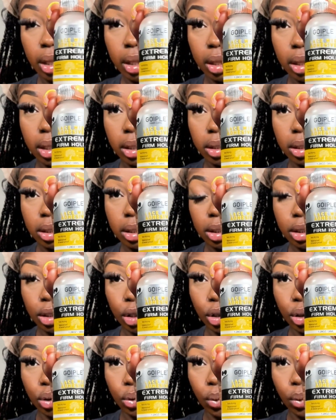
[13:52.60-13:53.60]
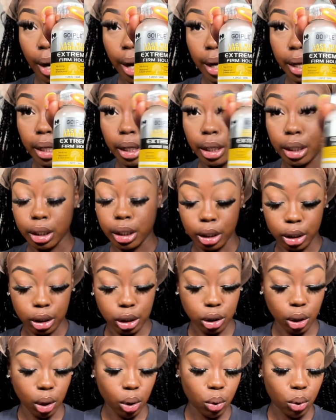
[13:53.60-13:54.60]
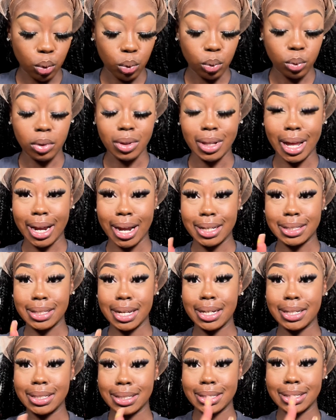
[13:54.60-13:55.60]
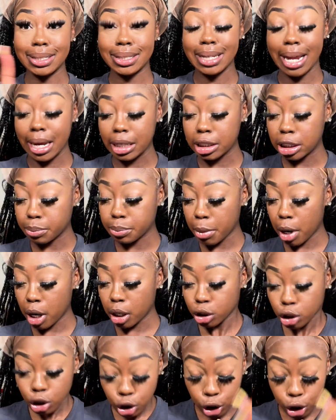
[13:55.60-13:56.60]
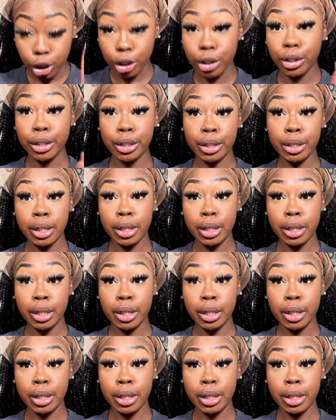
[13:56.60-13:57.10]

This is a glue right here. So, like I say, this is not sponsored,